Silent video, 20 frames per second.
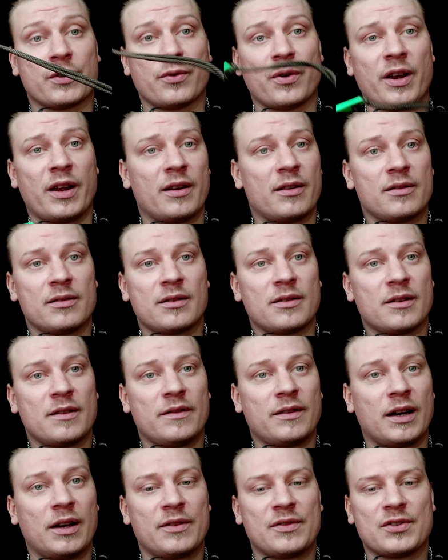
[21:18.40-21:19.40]
are great.
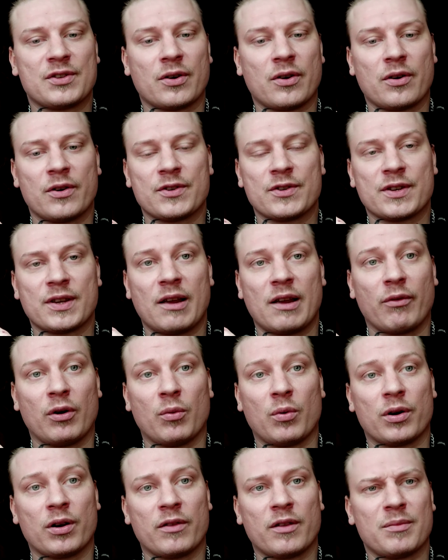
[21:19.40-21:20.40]
5 stars,
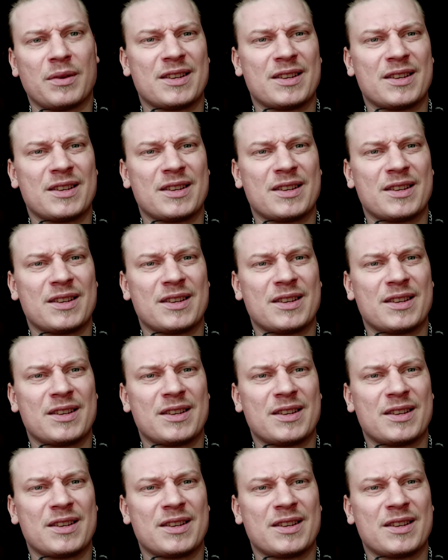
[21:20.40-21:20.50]
every one of